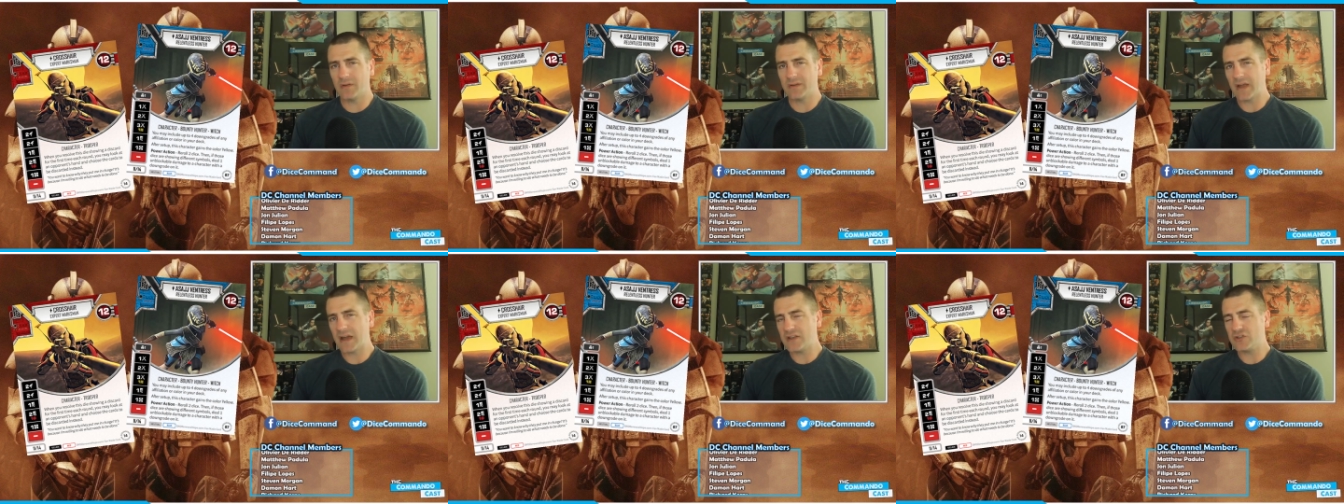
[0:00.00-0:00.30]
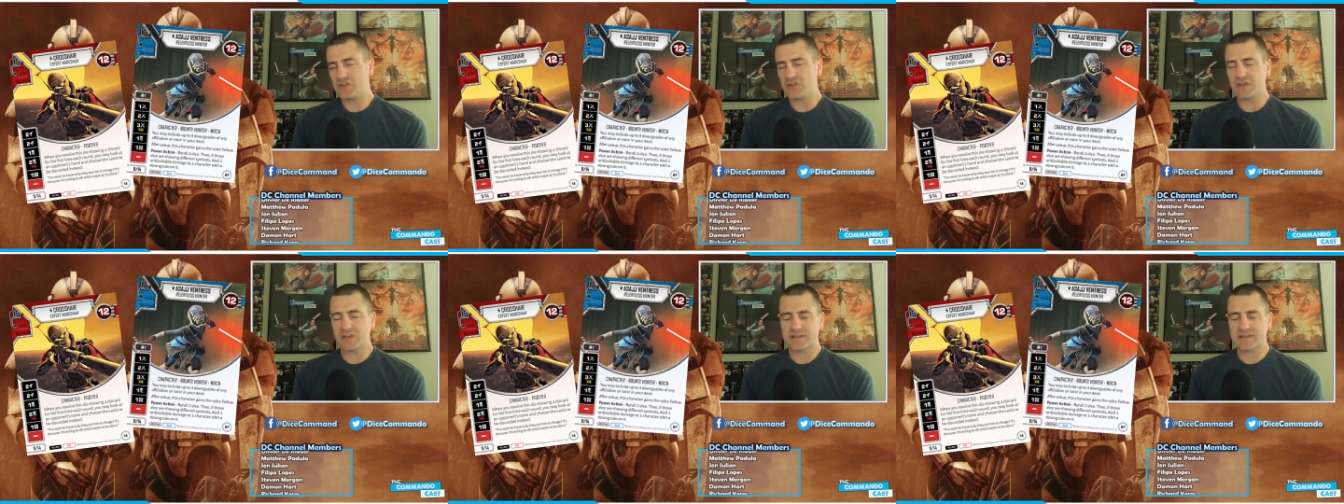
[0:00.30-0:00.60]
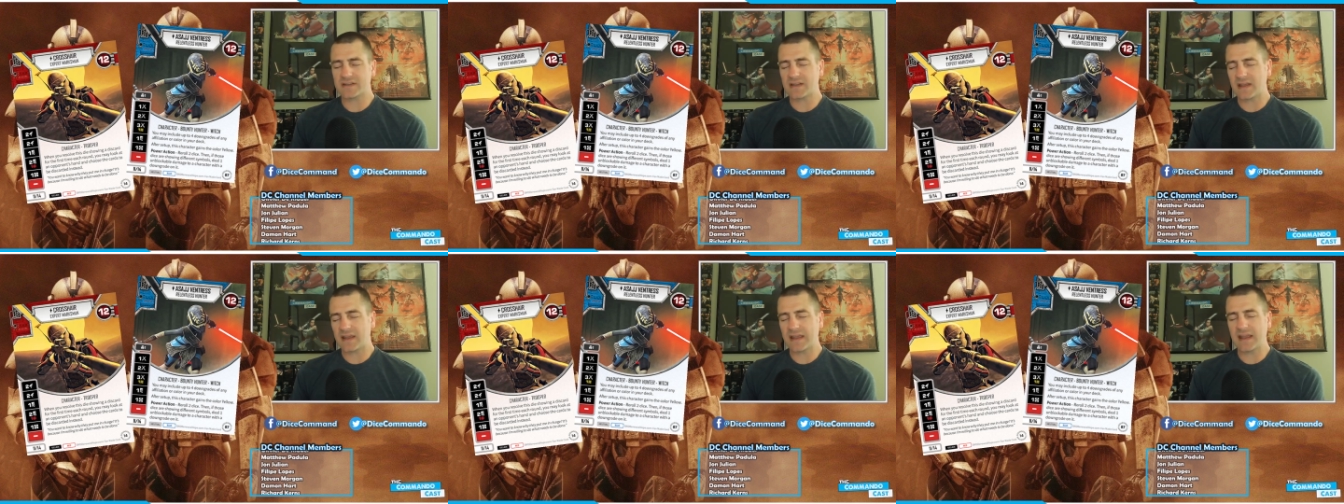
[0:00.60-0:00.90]
Not
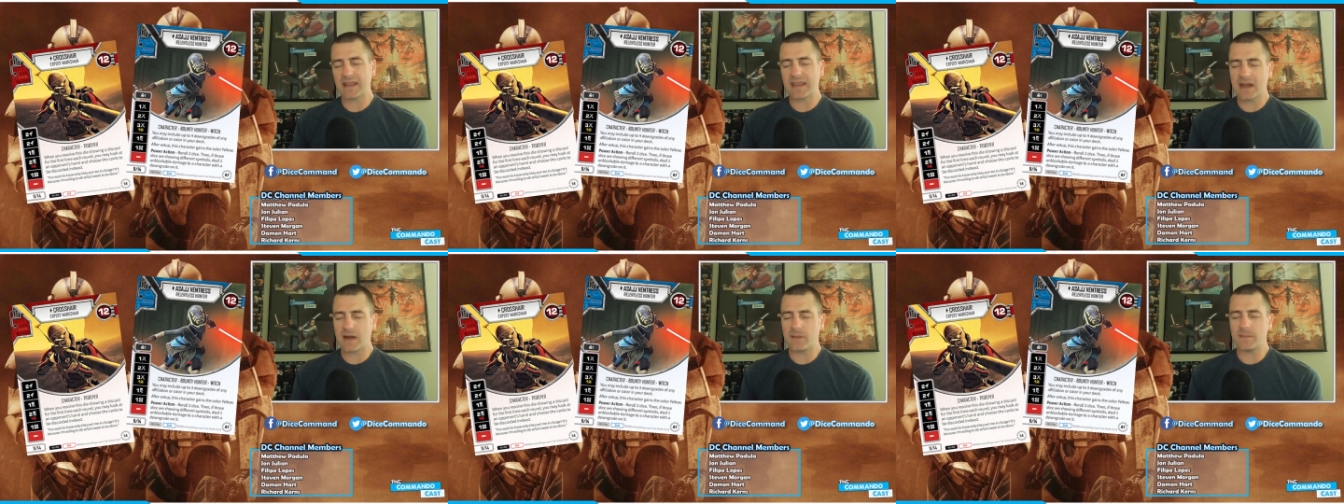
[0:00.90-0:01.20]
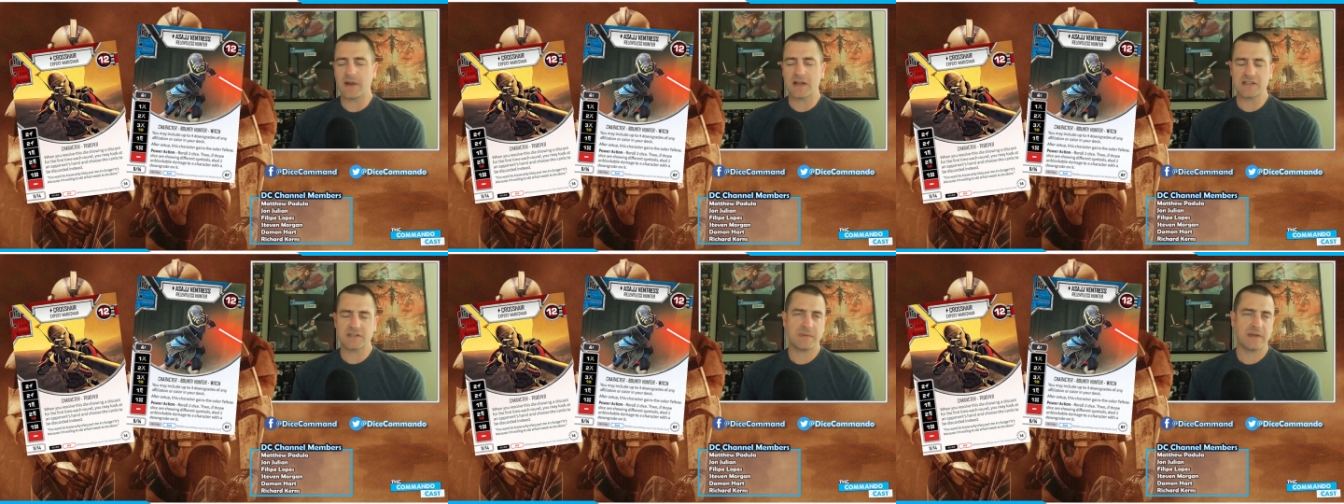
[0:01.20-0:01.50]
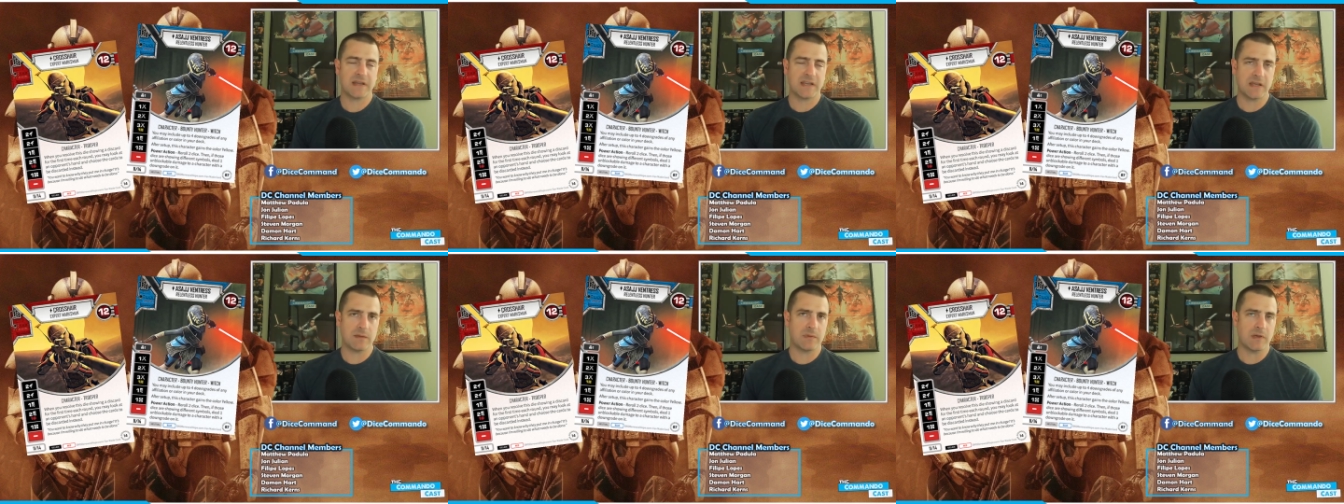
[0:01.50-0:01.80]
just, again, I'm not just
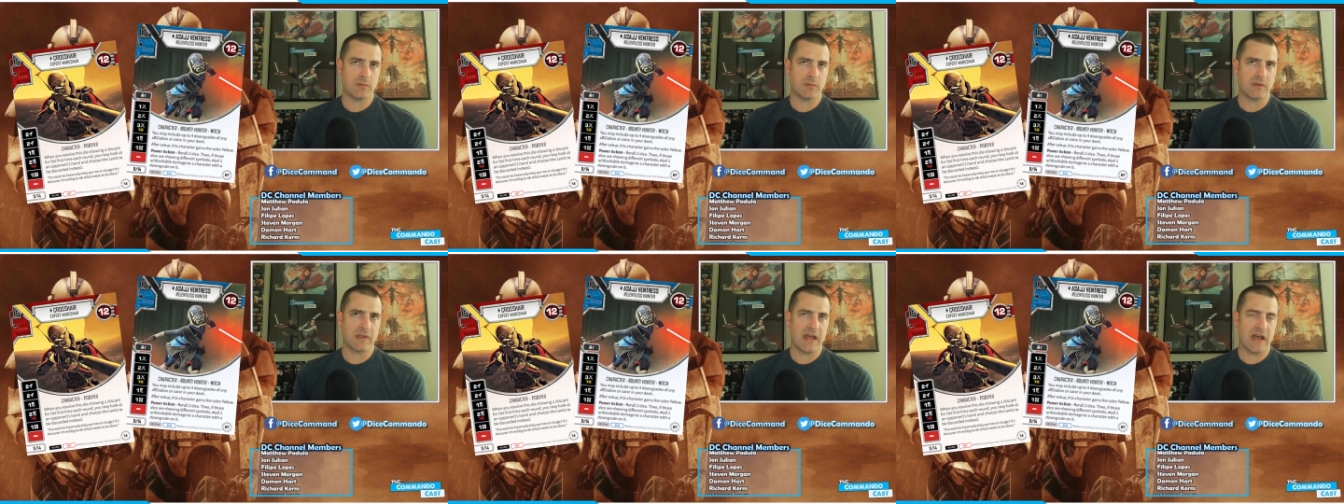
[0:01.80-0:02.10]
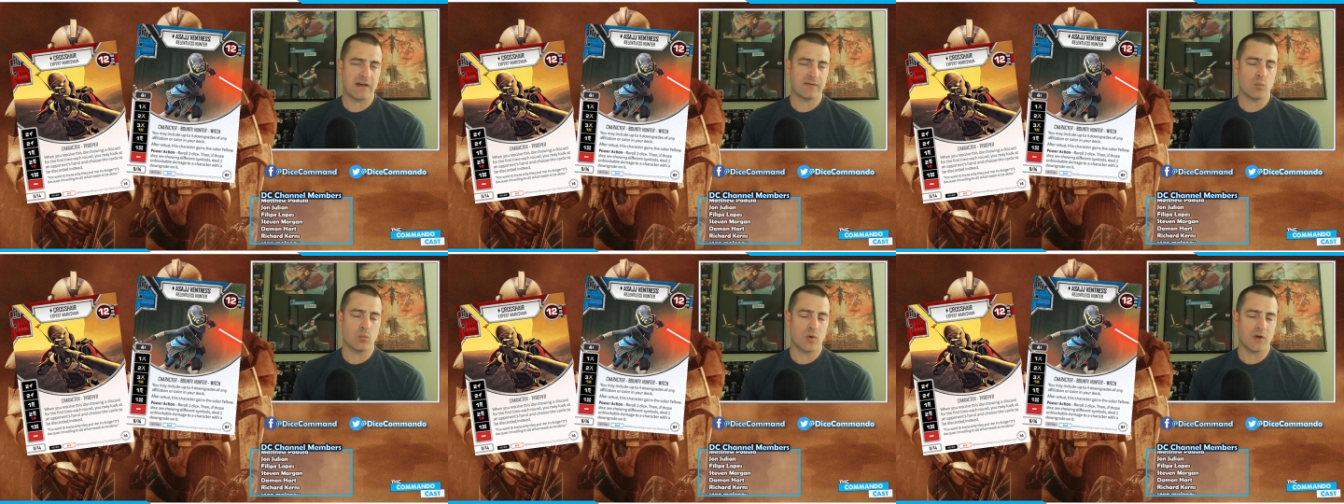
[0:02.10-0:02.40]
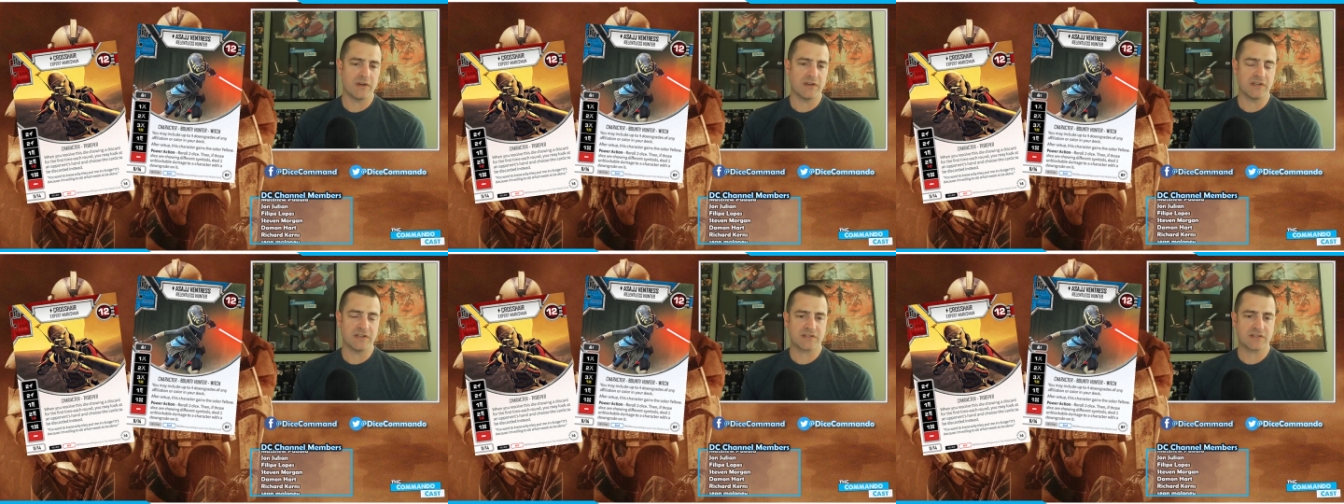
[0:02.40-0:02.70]
picking people that have
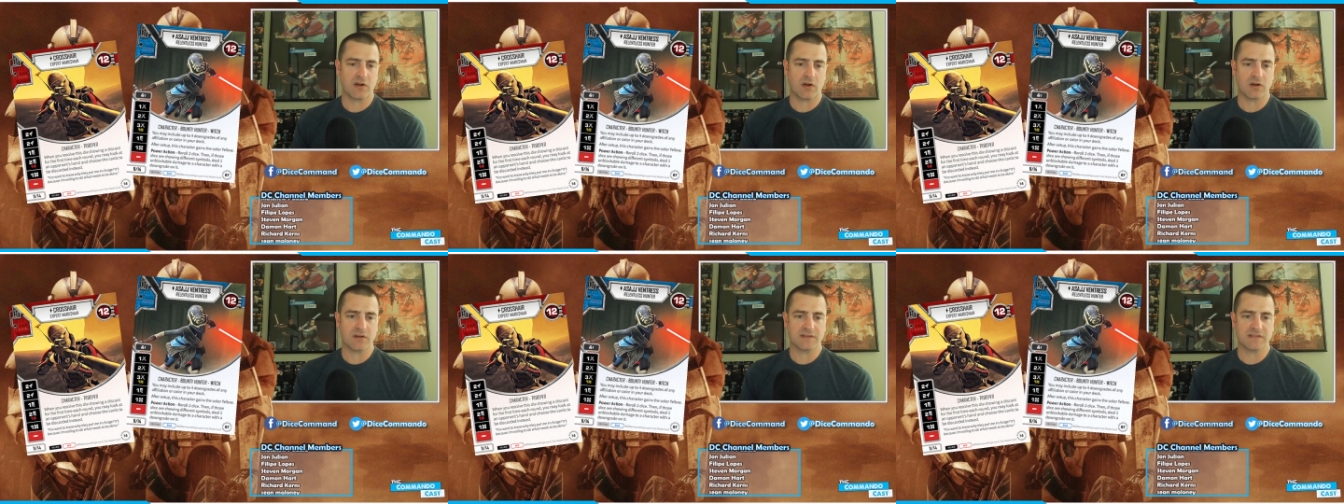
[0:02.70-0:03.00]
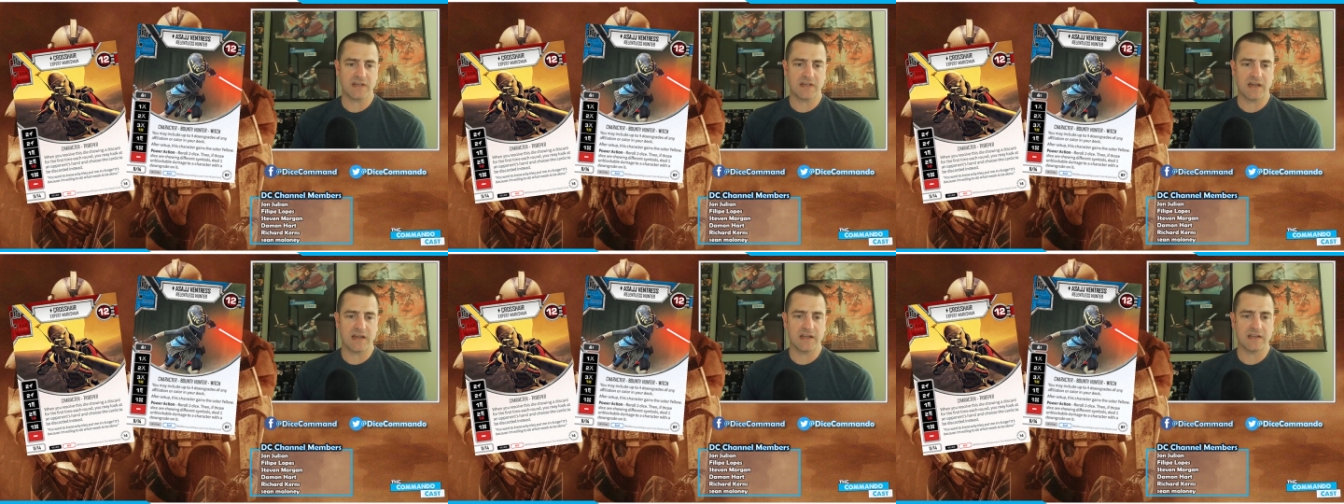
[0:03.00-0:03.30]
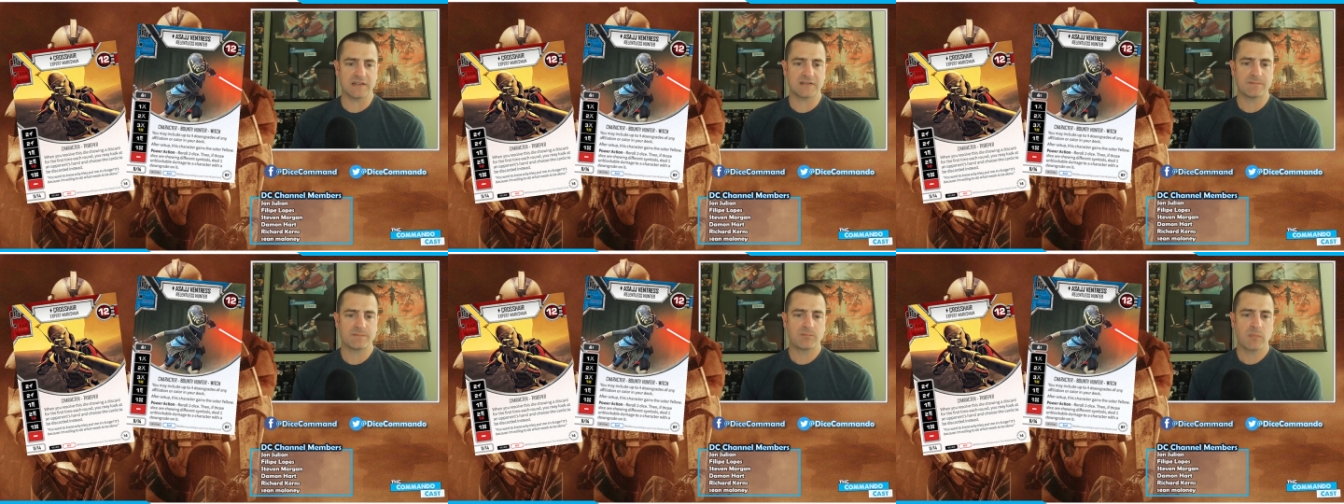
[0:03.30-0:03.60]
one discard
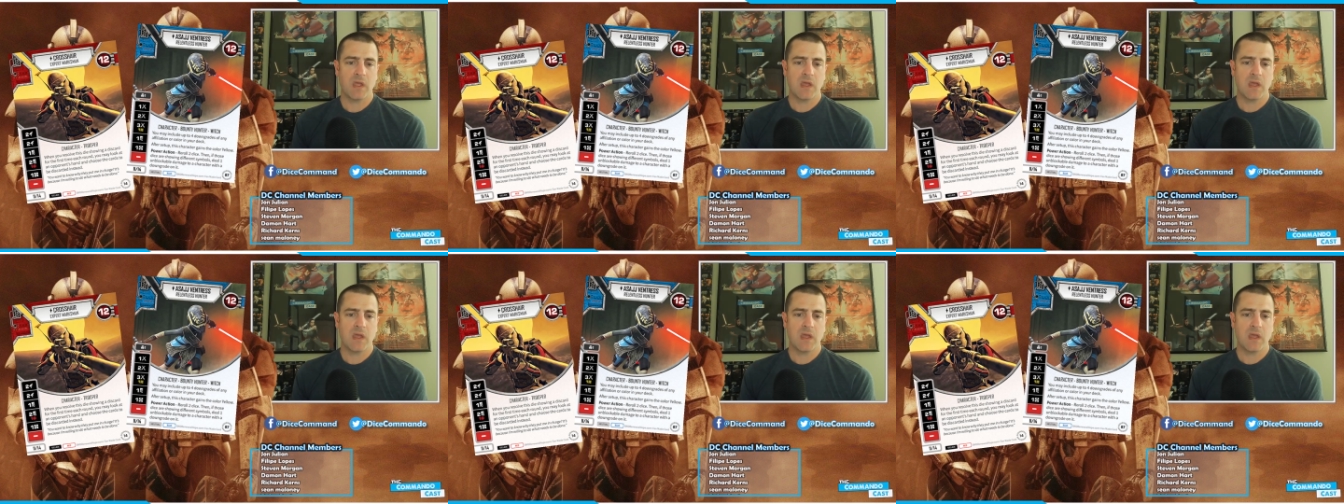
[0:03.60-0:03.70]
sides,